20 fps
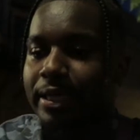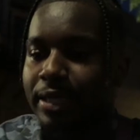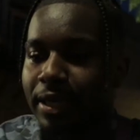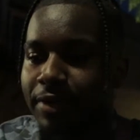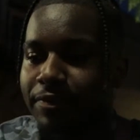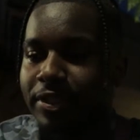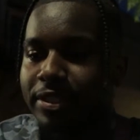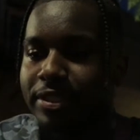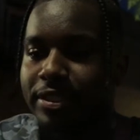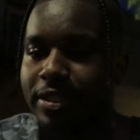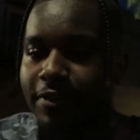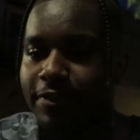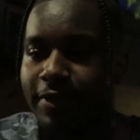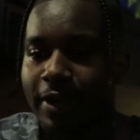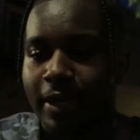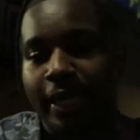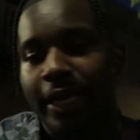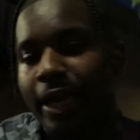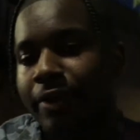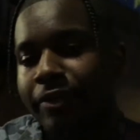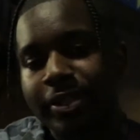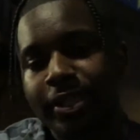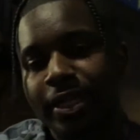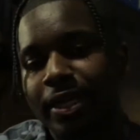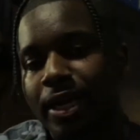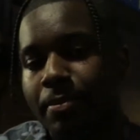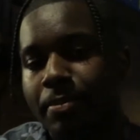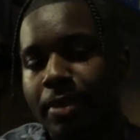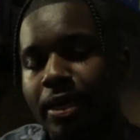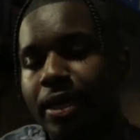love this stuff, like
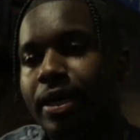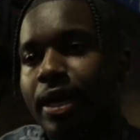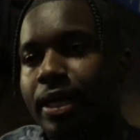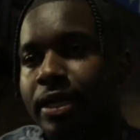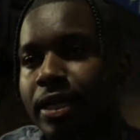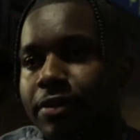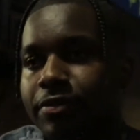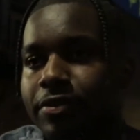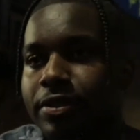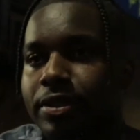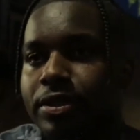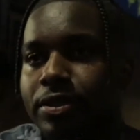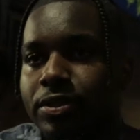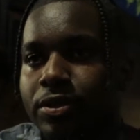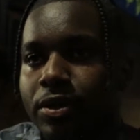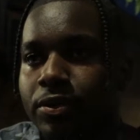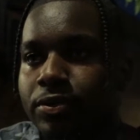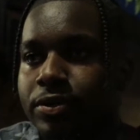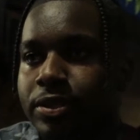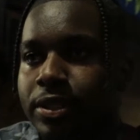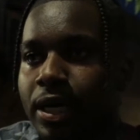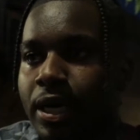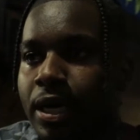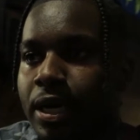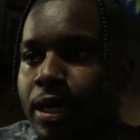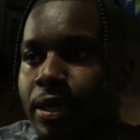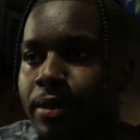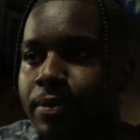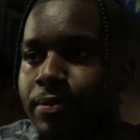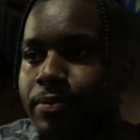everything I make, I love it, you know,
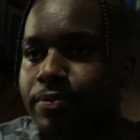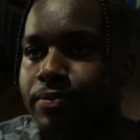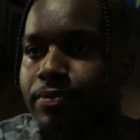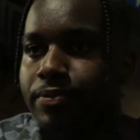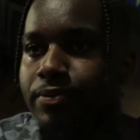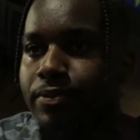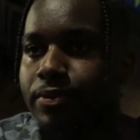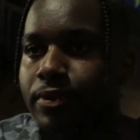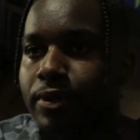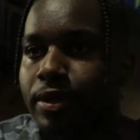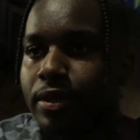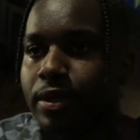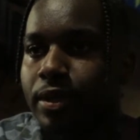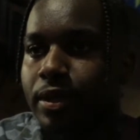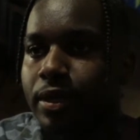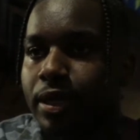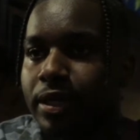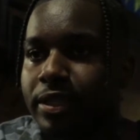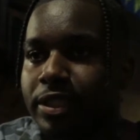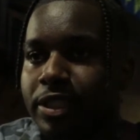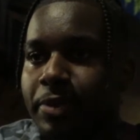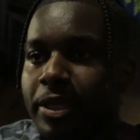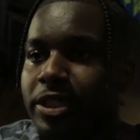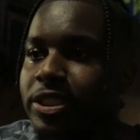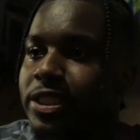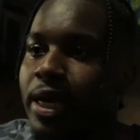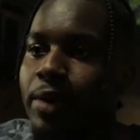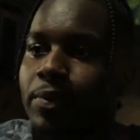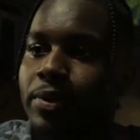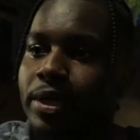to
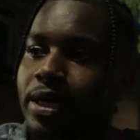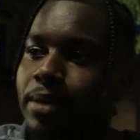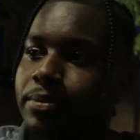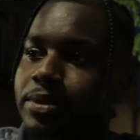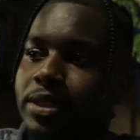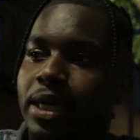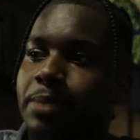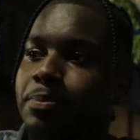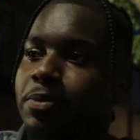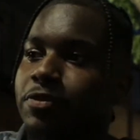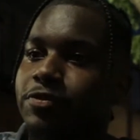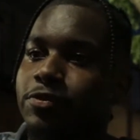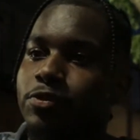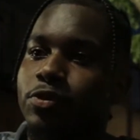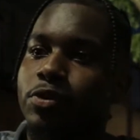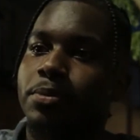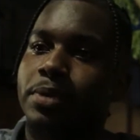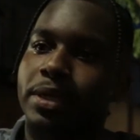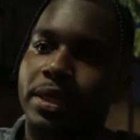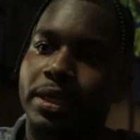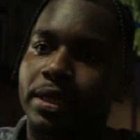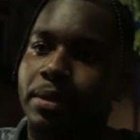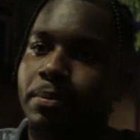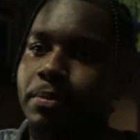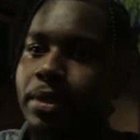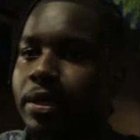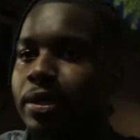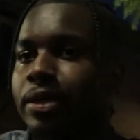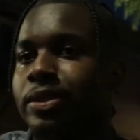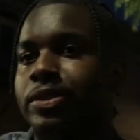especially like when it comes to like performing and
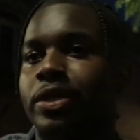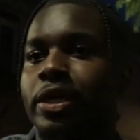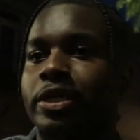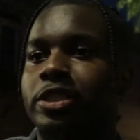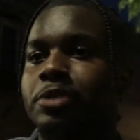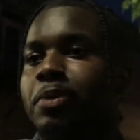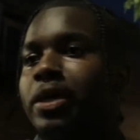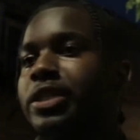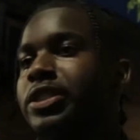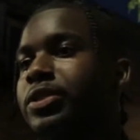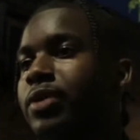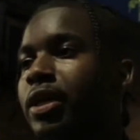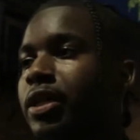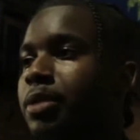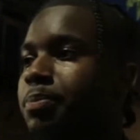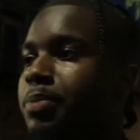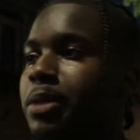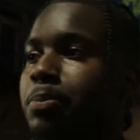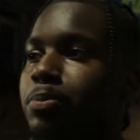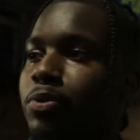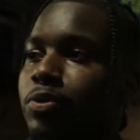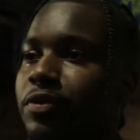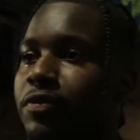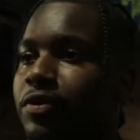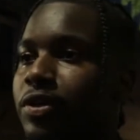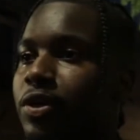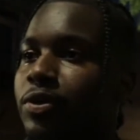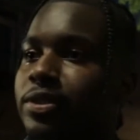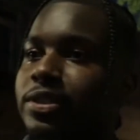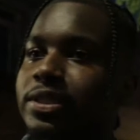being able to express it with other people,
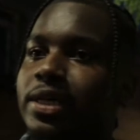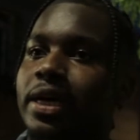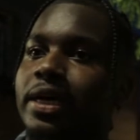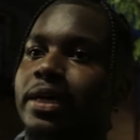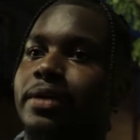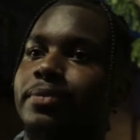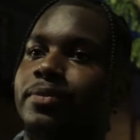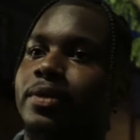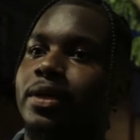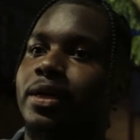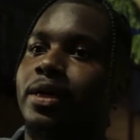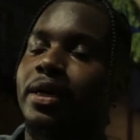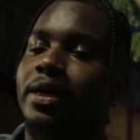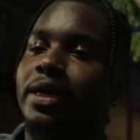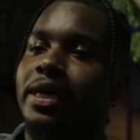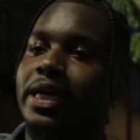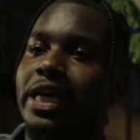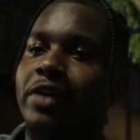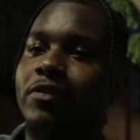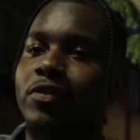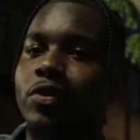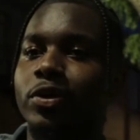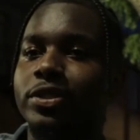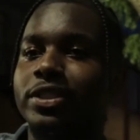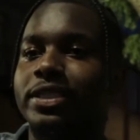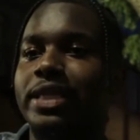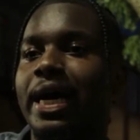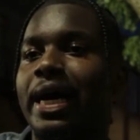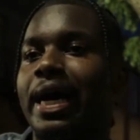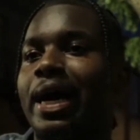even though it's like, even though
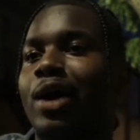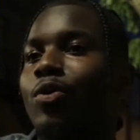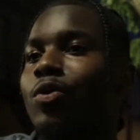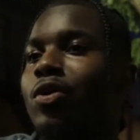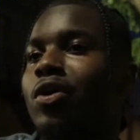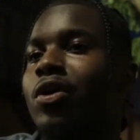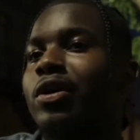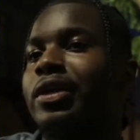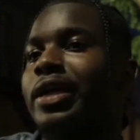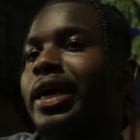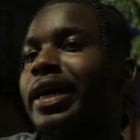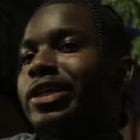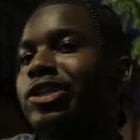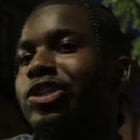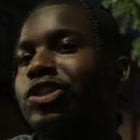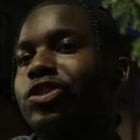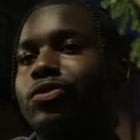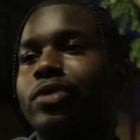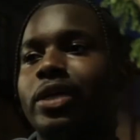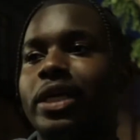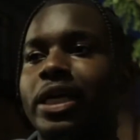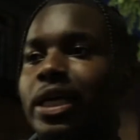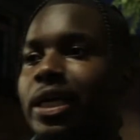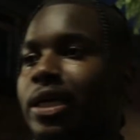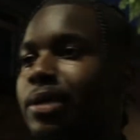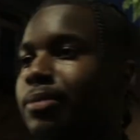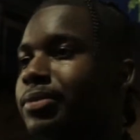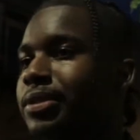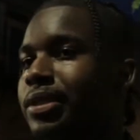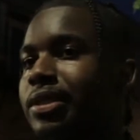it's not out on like
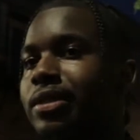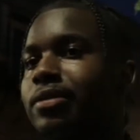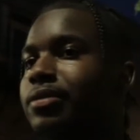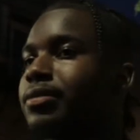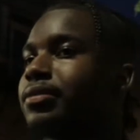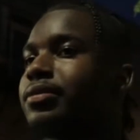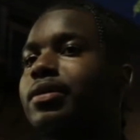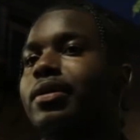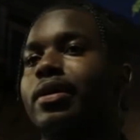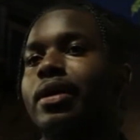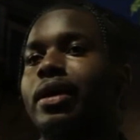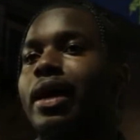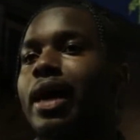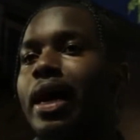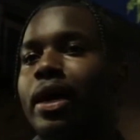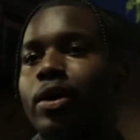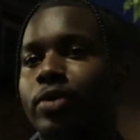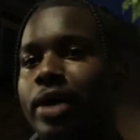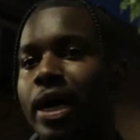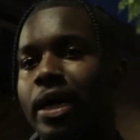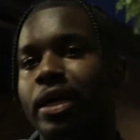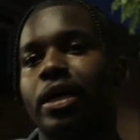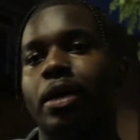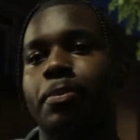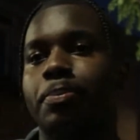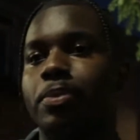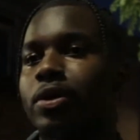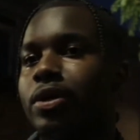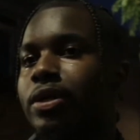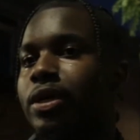streams and I don't got it
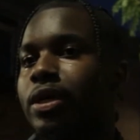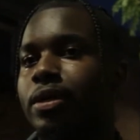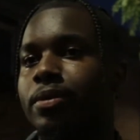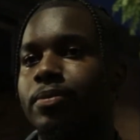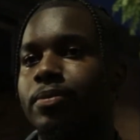up on